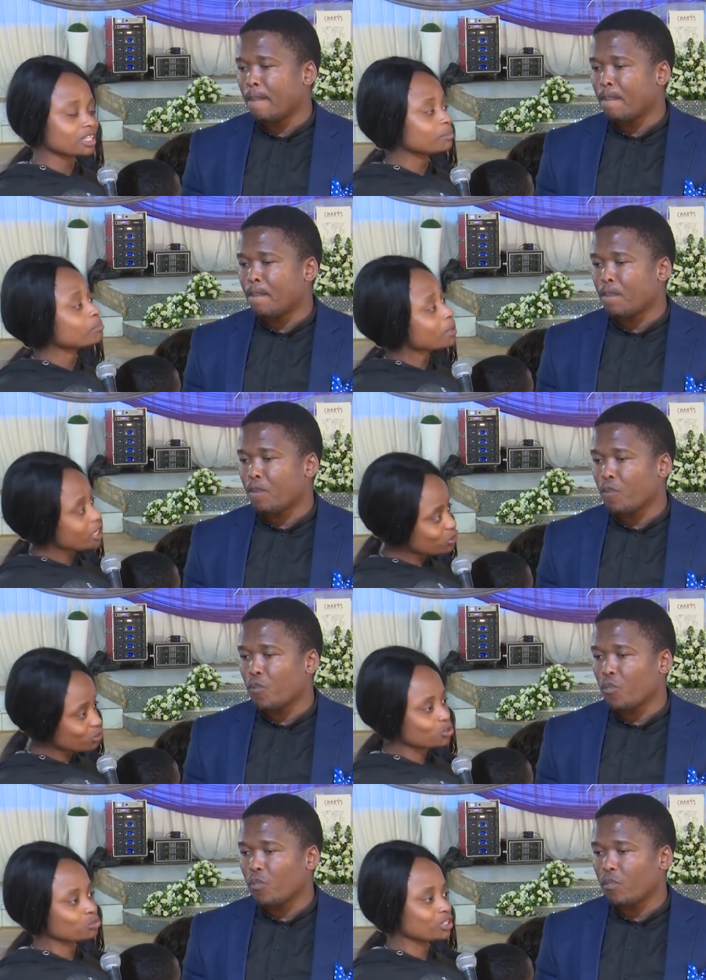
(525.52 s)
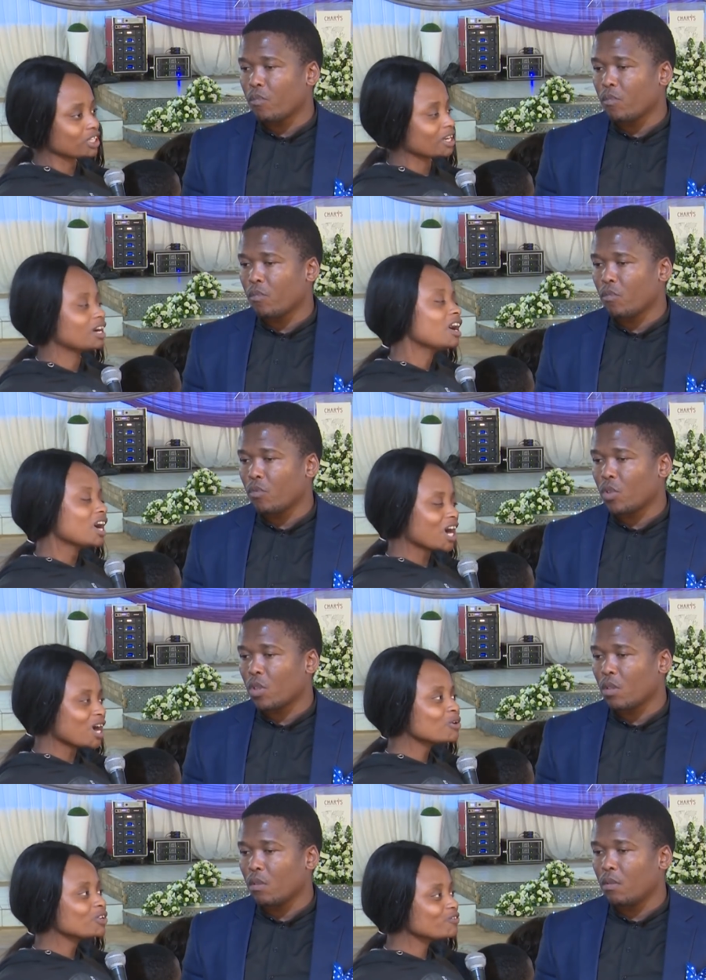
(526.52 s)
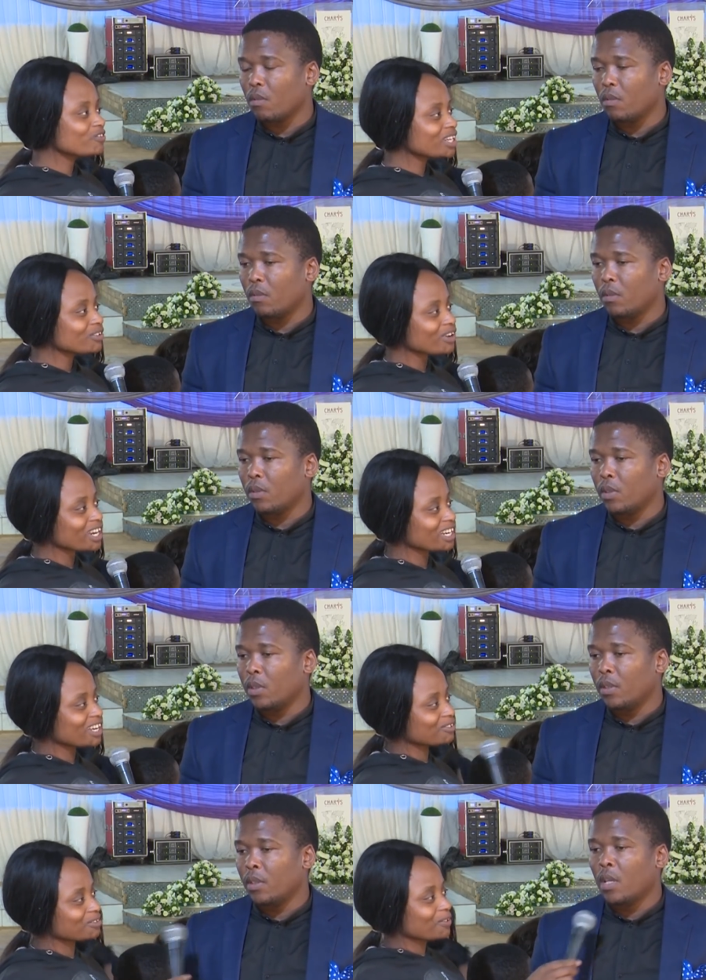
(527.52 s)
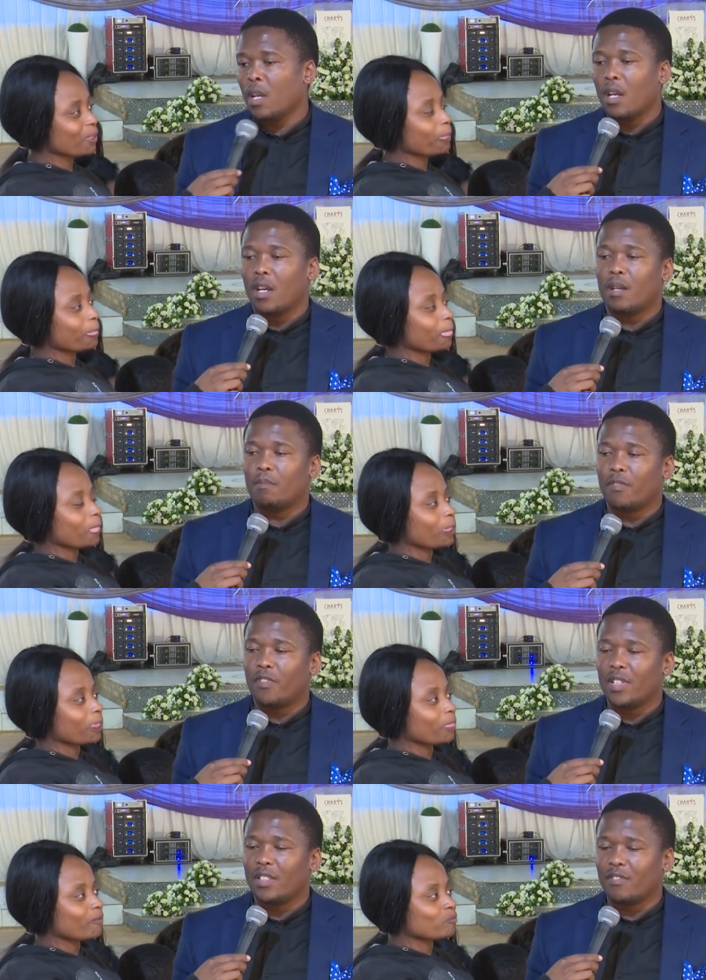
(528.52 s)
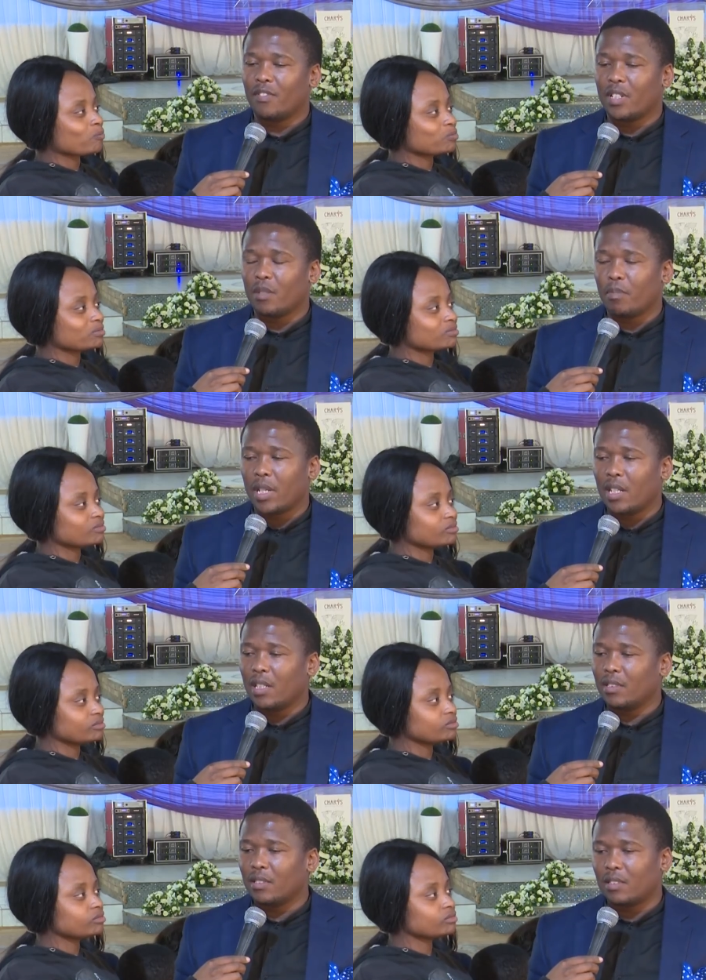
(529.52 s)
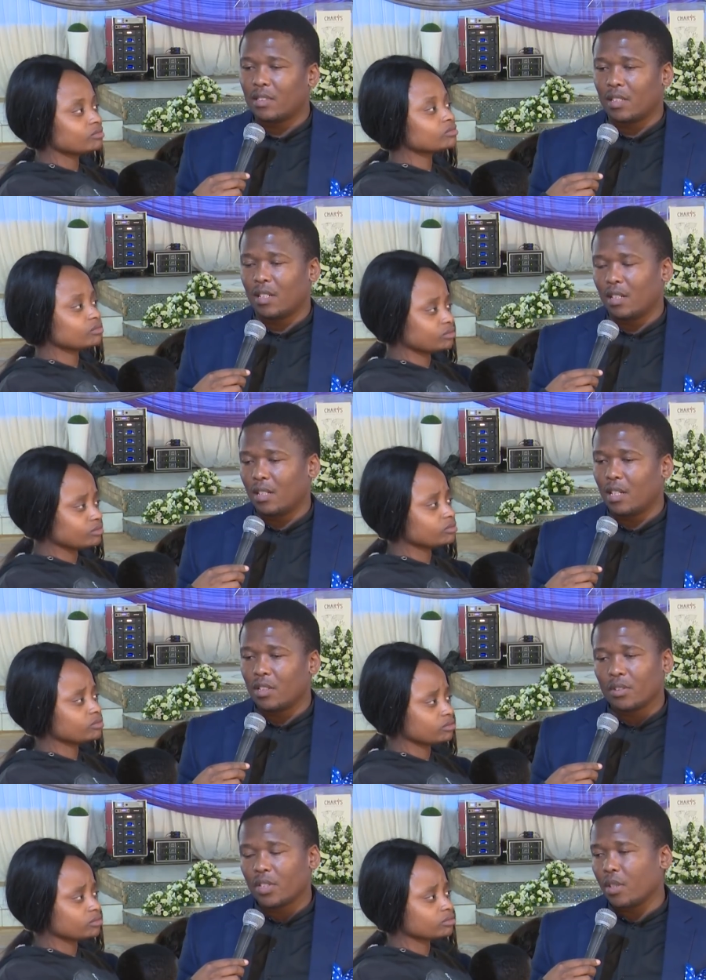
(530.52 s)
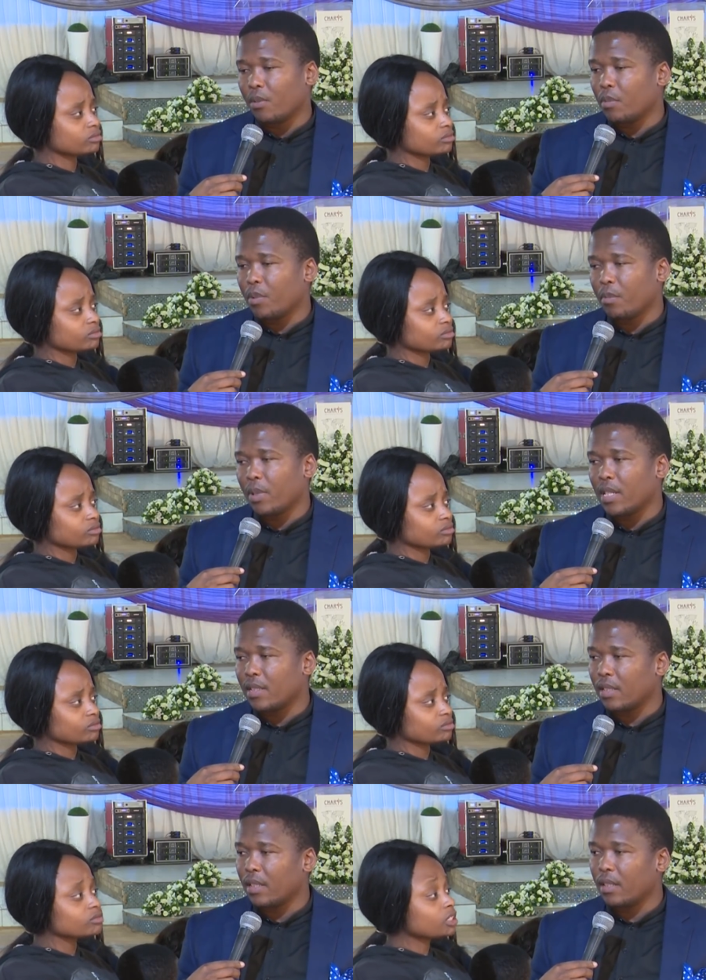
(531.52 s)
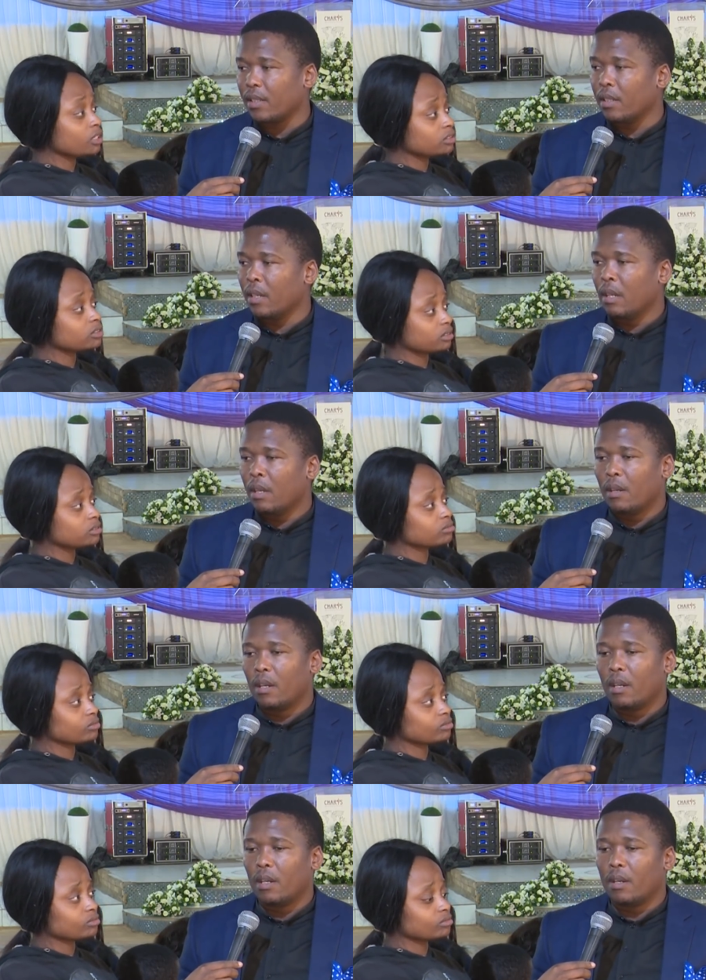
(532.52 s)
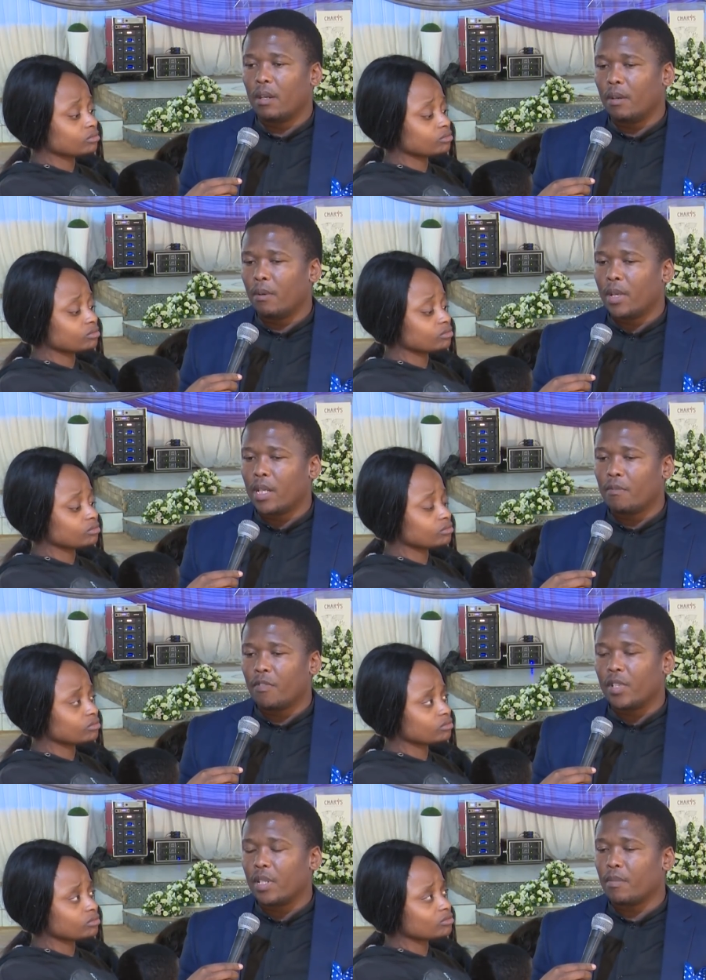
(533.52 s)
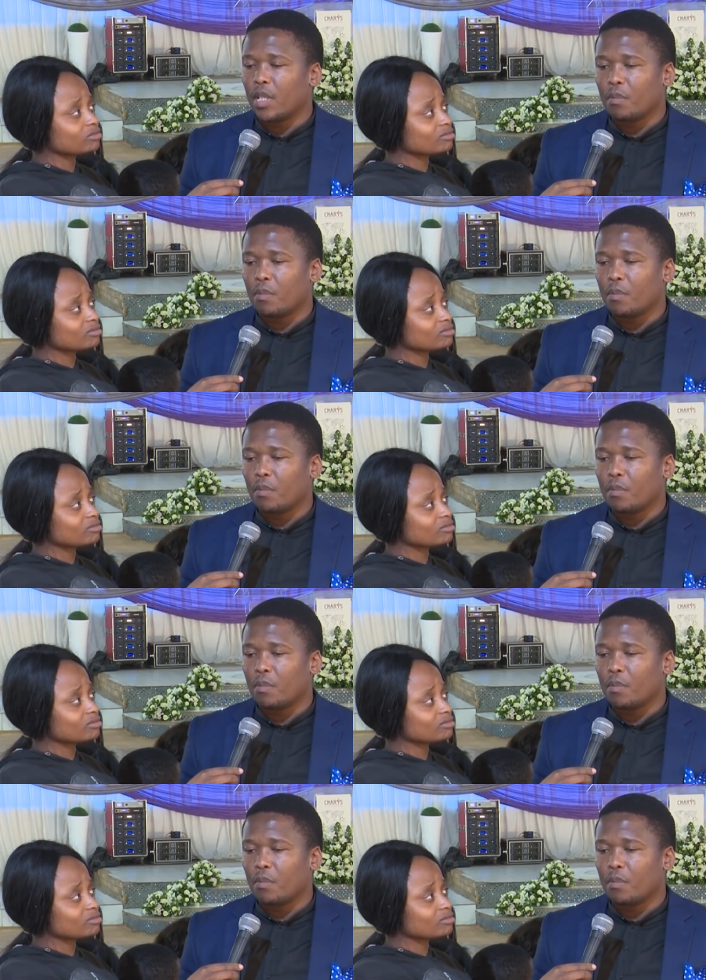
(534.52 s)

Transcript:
Speaker 1: that made you to be here. How are you feeling right now?
Speaker 2: I'm feeling very blessed. Uh, I don't care what people are saying. Uh, what I'm feeling in my